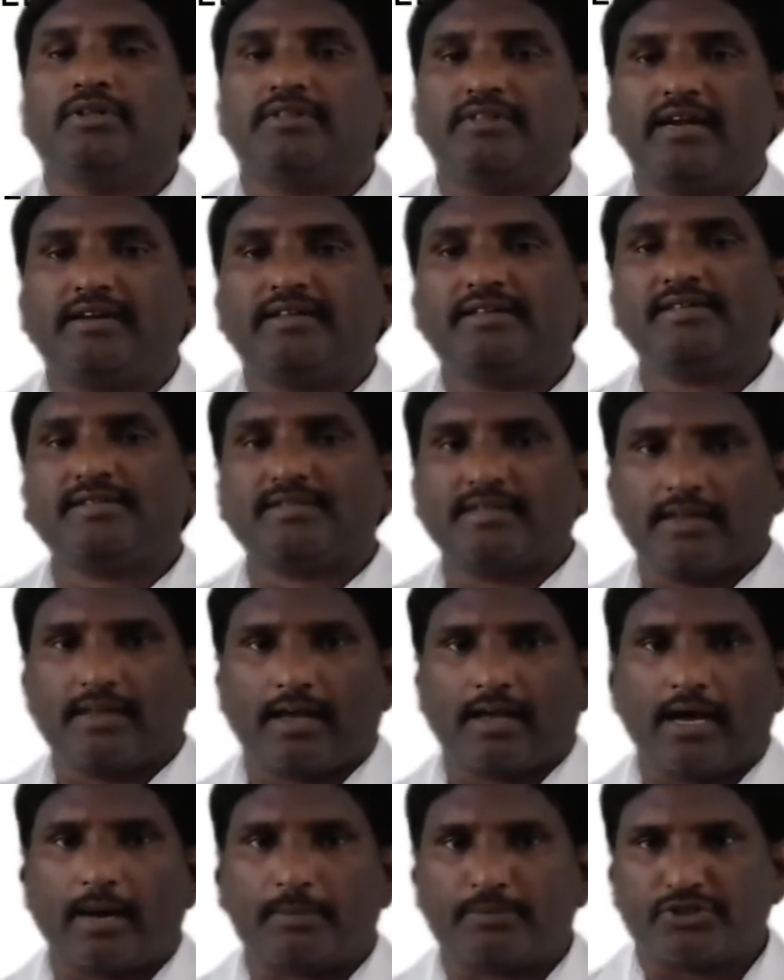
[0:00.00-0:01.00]
that
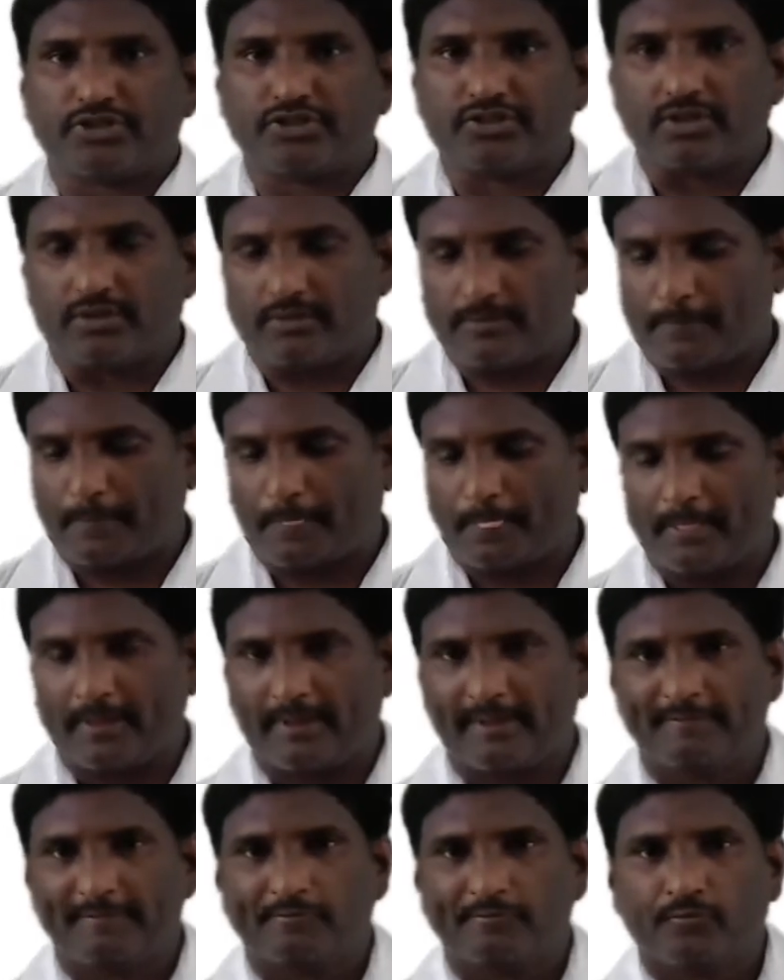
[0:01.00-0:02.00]
is optional.
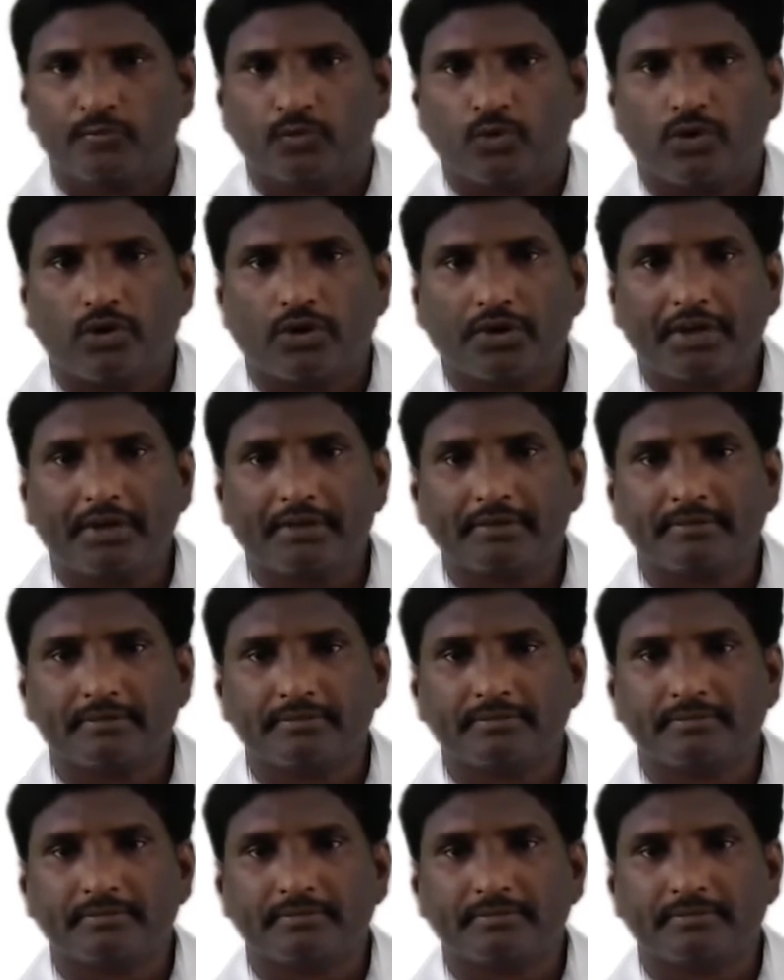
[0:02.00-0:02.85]
Okay.